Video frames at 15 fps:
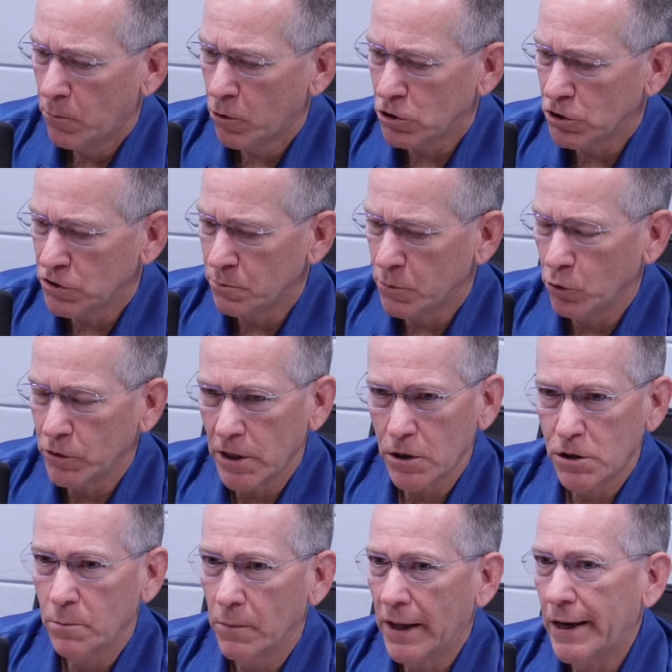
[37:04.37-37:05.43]
purchase a building
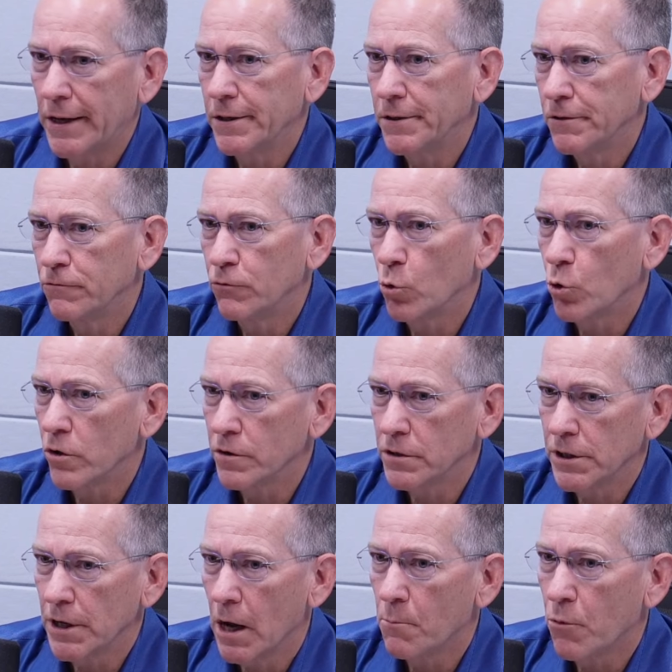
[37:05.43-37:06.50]
and some land in Florida.
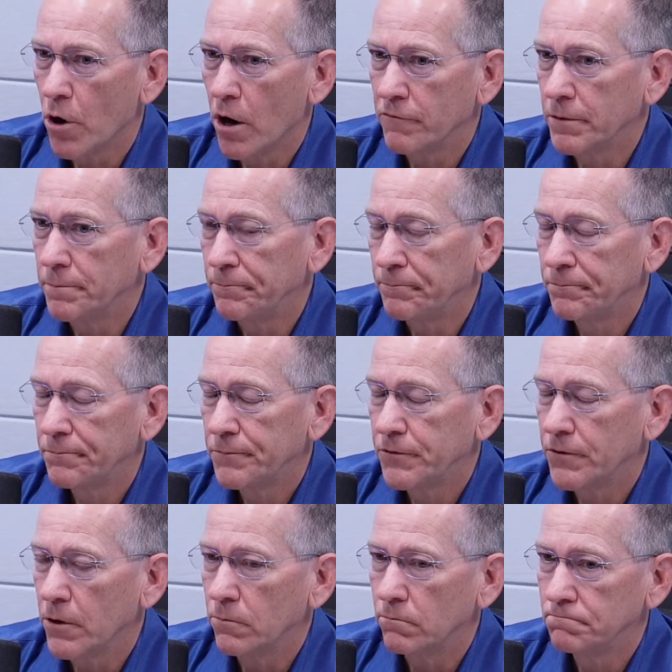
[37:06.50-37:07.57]
That's a nonprofit.
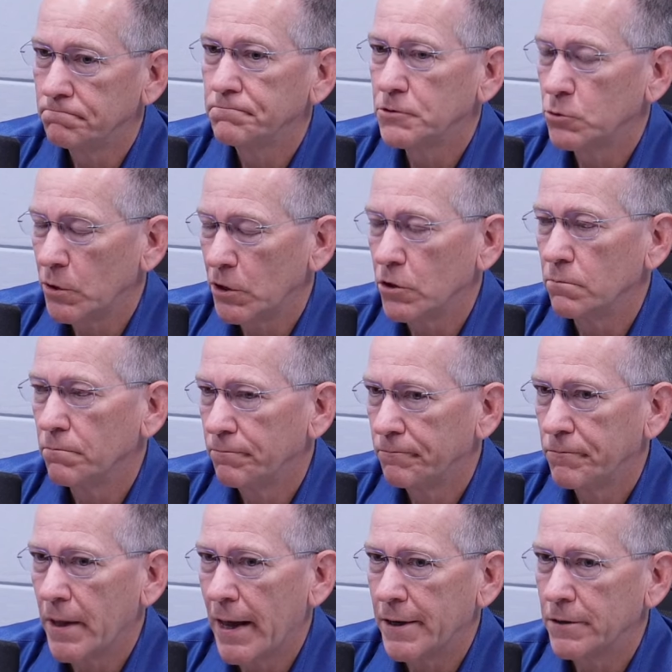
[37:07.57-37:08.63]
So so we can
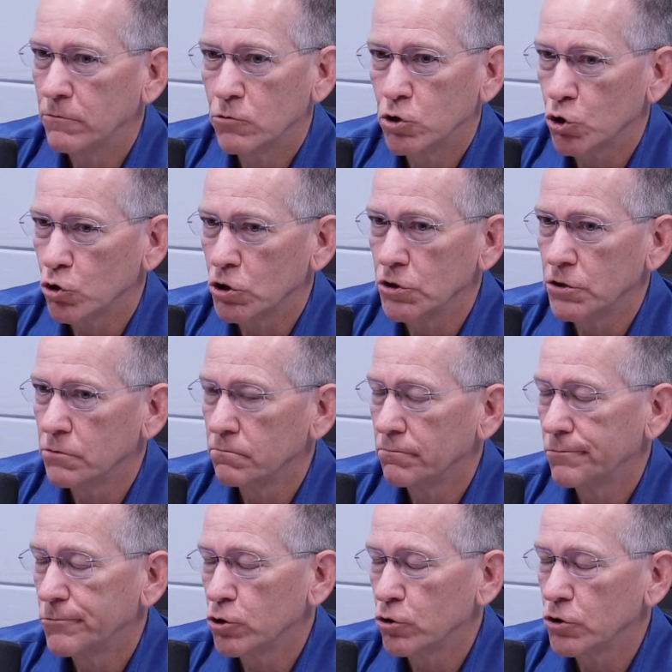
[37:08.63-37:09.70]
that churches
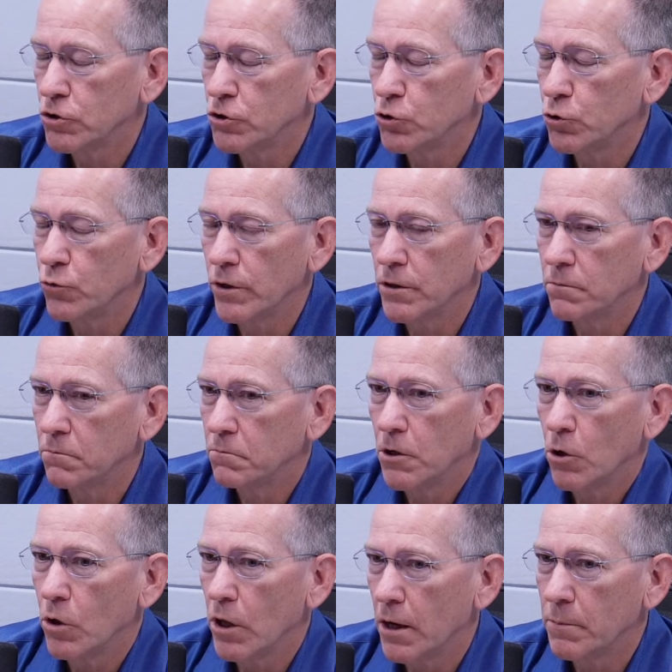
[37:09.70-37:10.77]
churches too. That
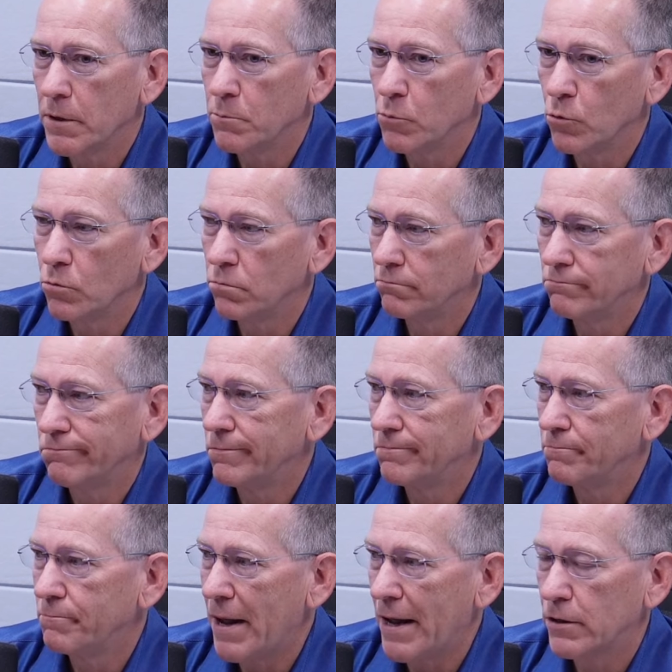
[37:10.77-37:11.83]
you know a lot of people,
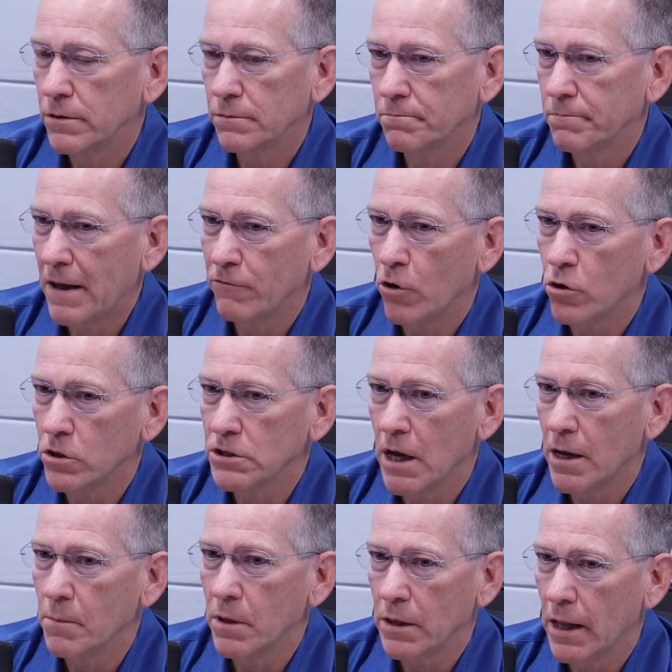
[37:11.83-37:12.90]
banks have a hard
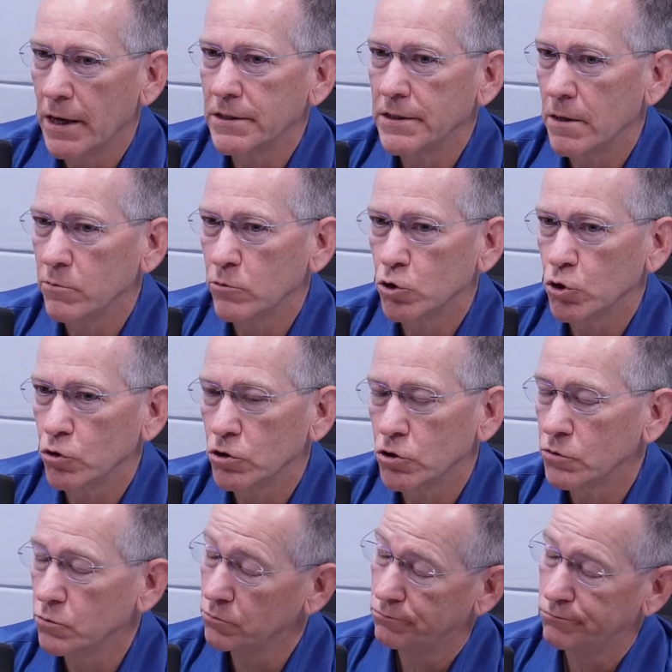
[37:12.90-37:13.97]
time a lot of times with
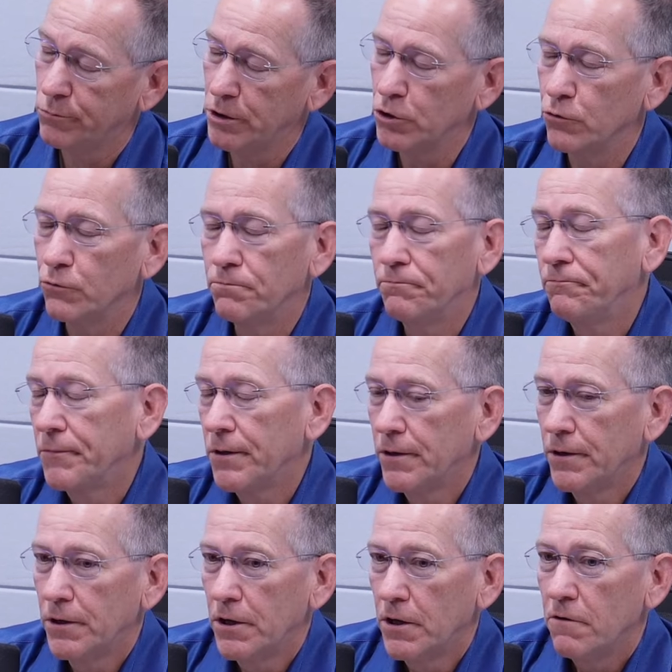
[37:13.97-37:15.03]
churches. We can do
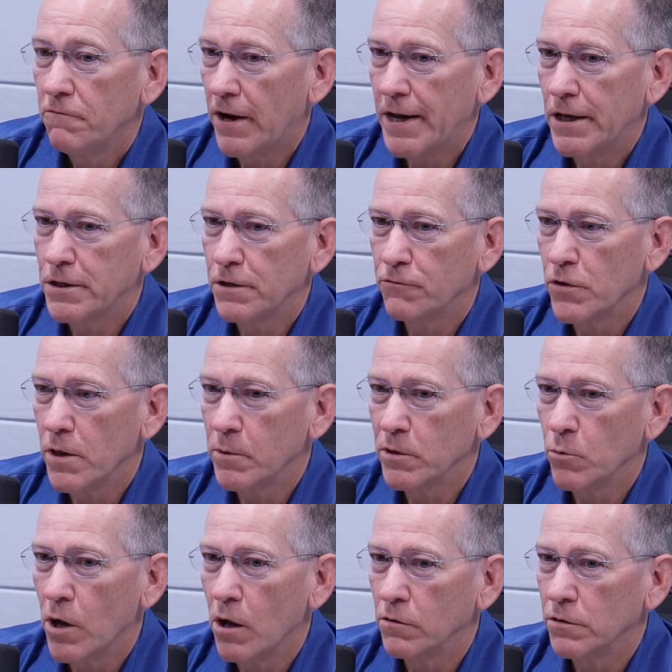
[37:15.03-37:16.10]
financing for them
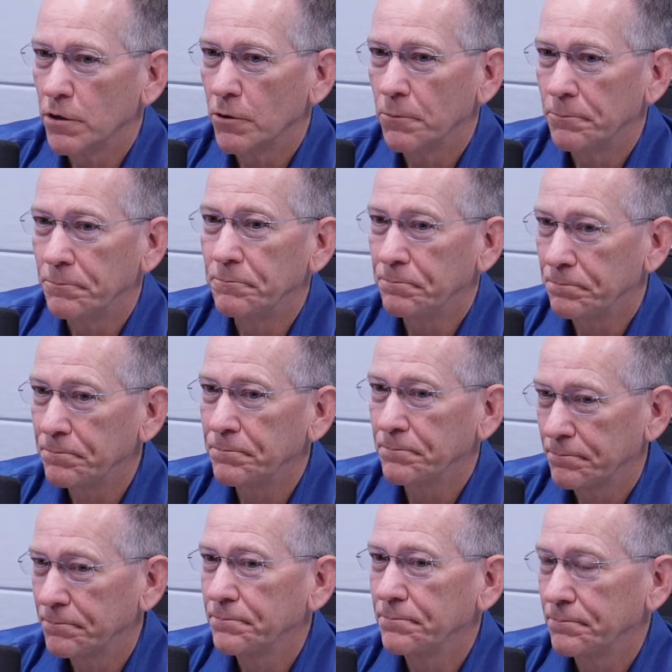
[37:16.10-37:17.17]
as well. So
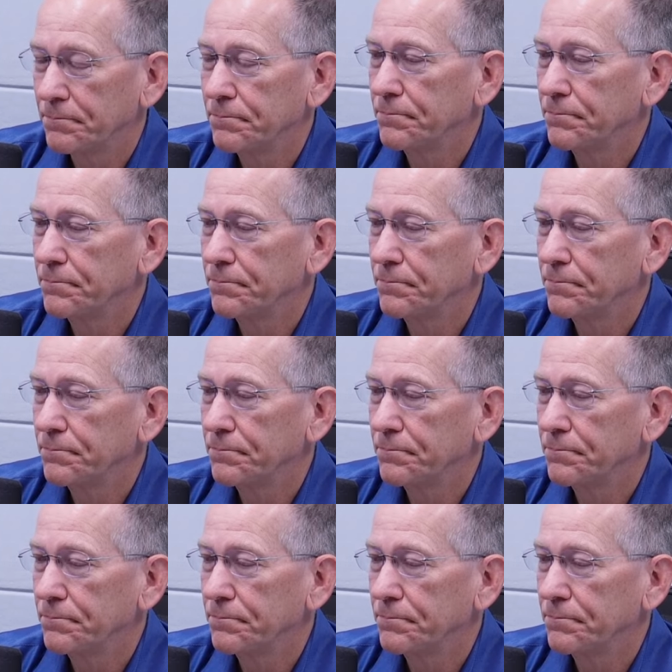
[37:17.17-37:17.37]
mm,